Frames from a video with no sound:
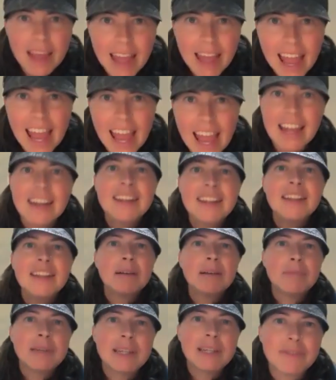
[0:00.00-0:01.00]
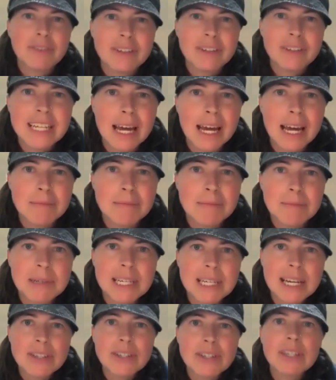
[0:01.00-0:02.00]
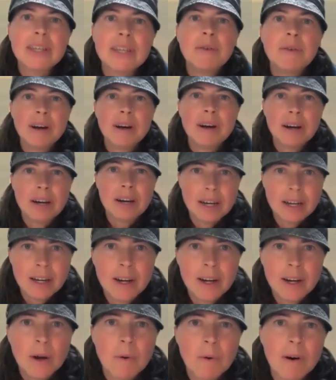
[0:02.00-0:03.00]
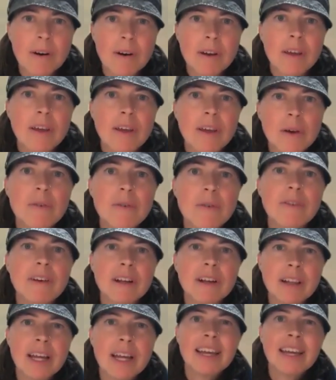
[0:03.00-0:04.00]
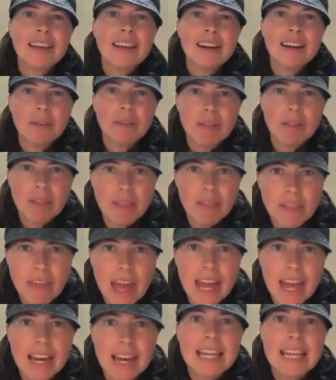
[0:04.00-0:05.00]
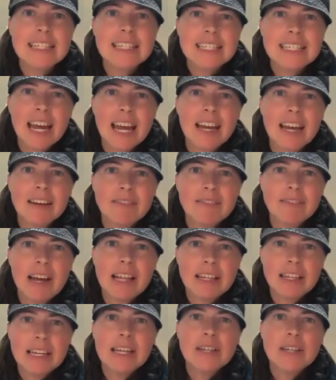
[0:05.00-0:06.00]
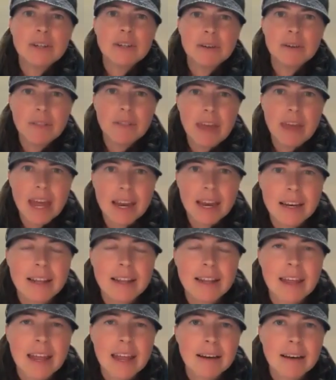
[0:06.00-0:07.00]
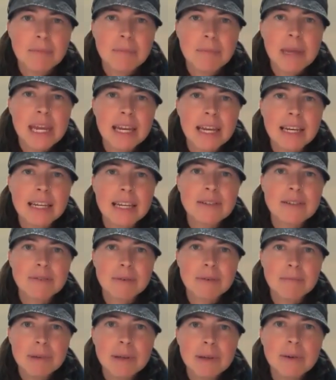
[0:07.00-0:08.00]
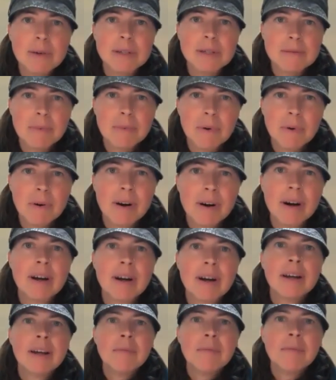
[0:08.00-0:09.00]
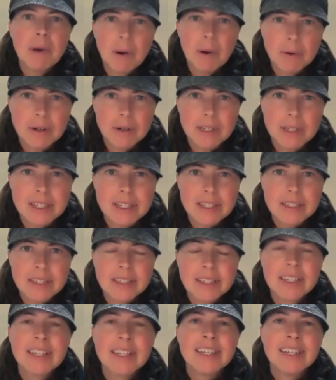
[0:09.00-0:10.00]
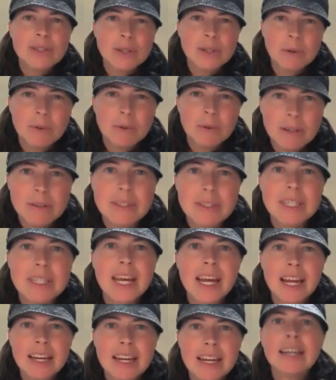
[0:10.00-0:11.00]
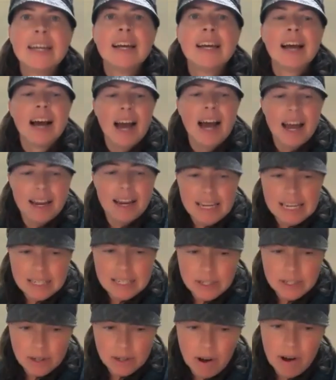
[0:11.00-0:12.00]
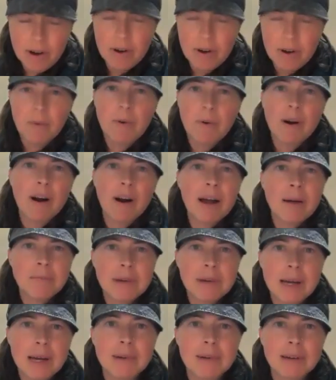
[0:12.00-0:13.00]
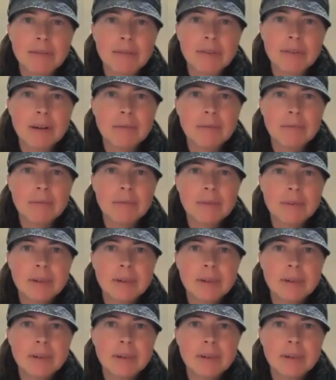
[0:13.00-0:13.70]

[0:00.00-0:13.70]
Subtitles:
And there'll be different times potentially where you feel like, that inside validation or that beingness from you is more potent. So when you said, I need to honor where I'm coming from,